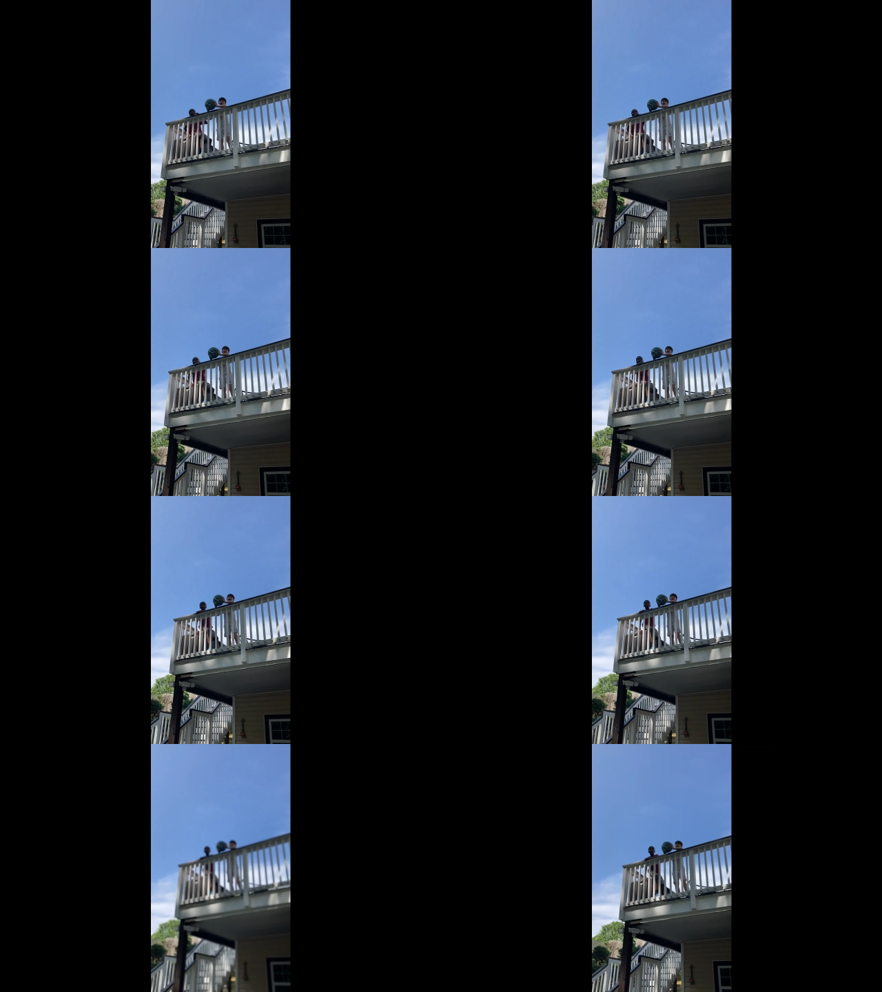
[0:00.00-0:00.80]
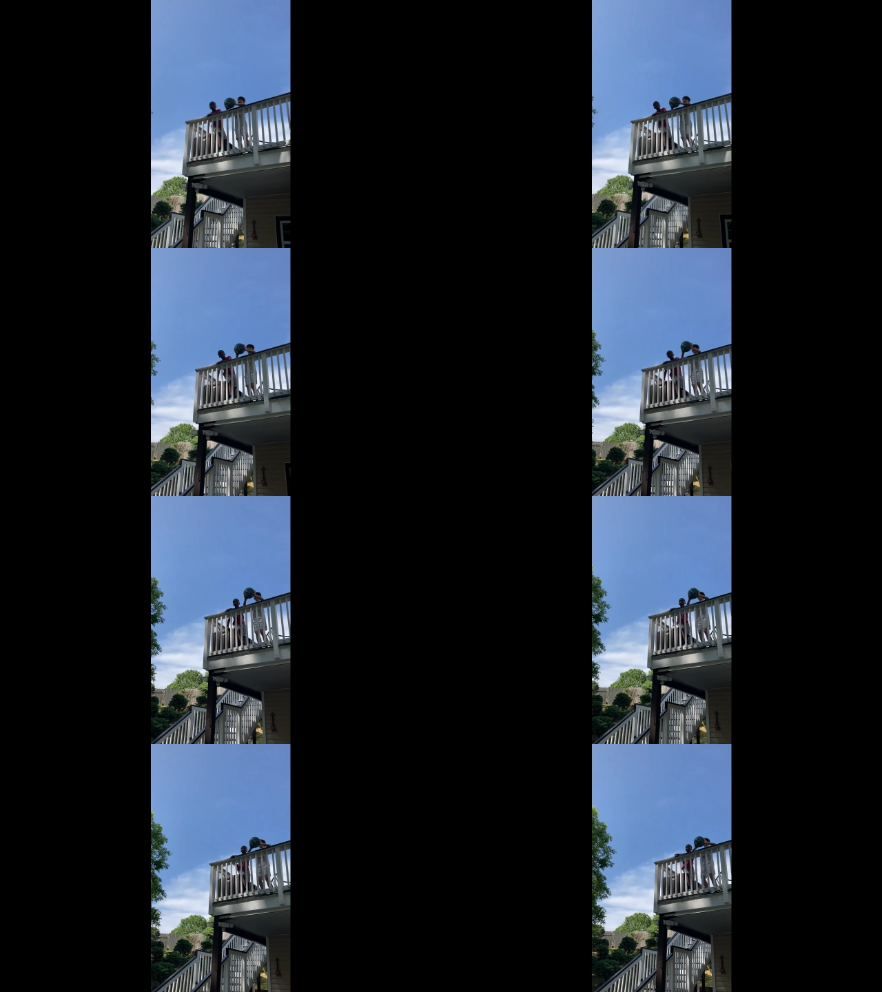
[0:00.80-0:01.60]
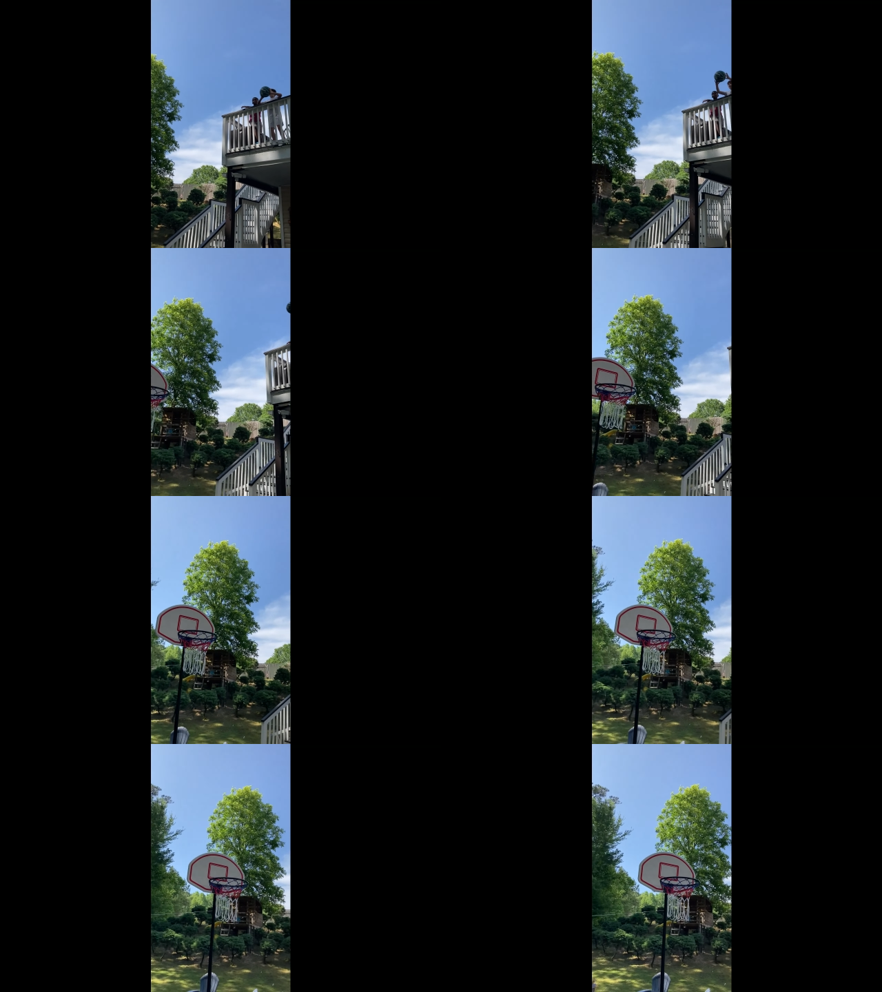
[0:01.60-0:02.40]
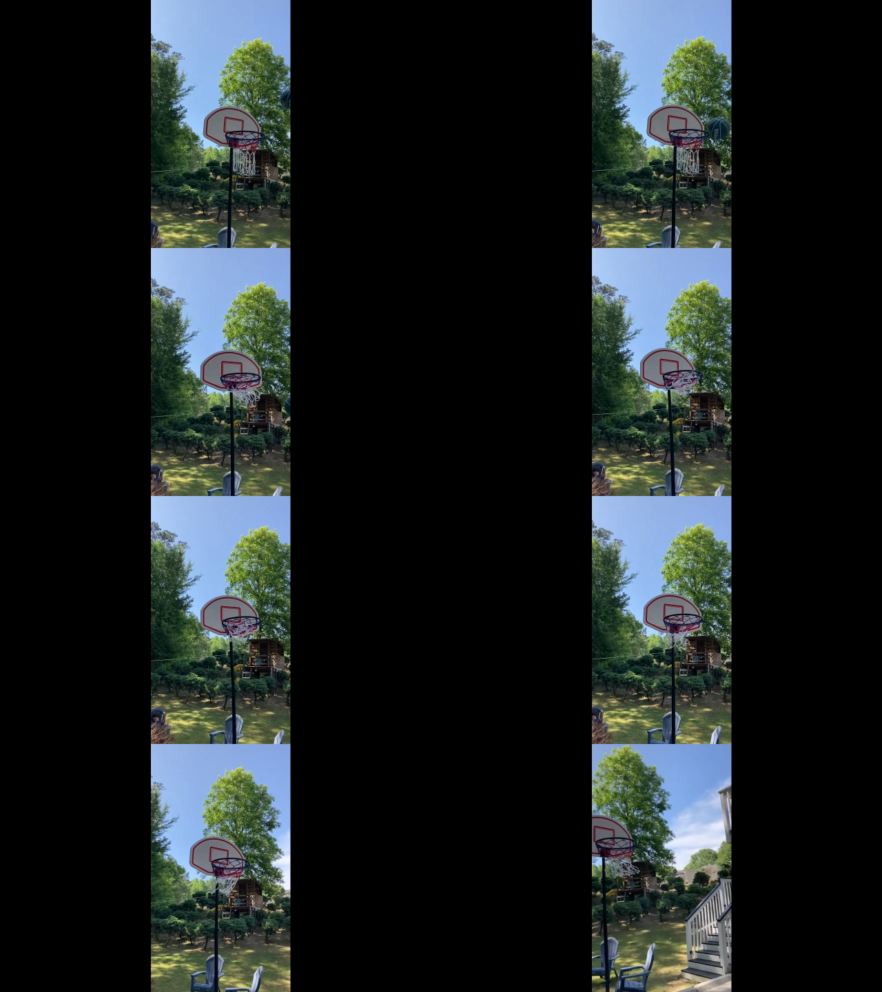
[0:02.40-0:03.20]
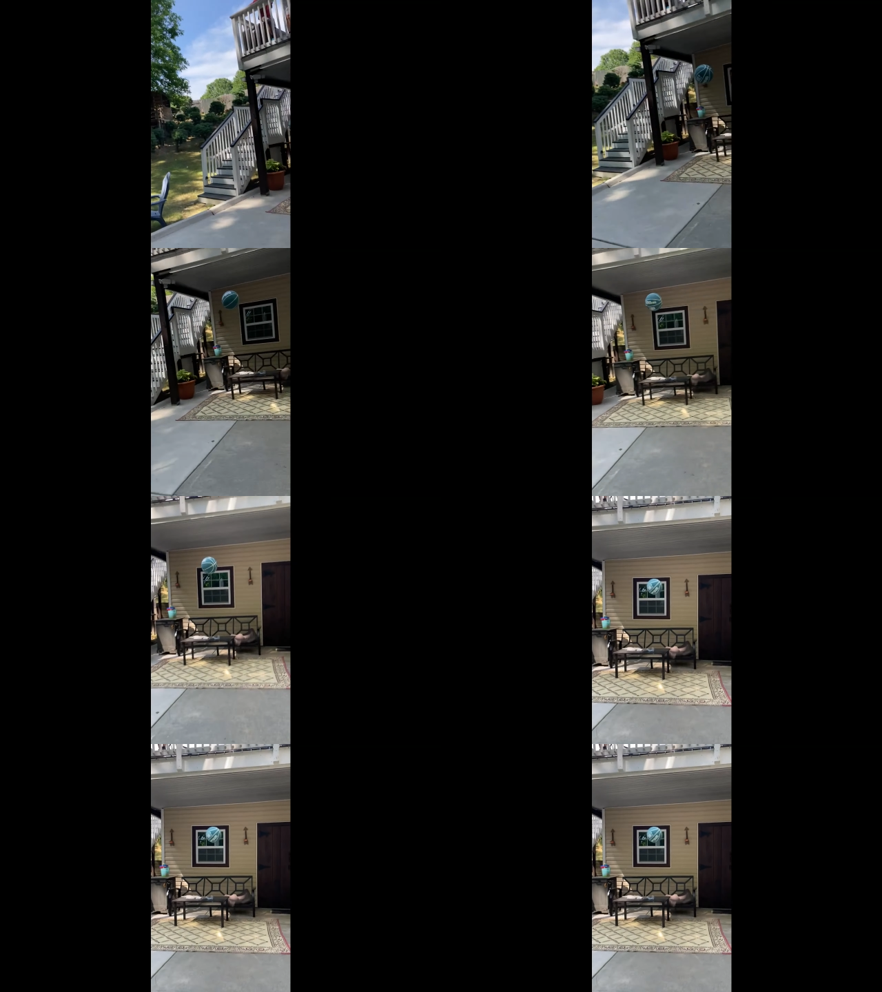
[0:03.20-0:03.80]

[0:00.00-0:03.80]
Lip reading: (no speaker visible)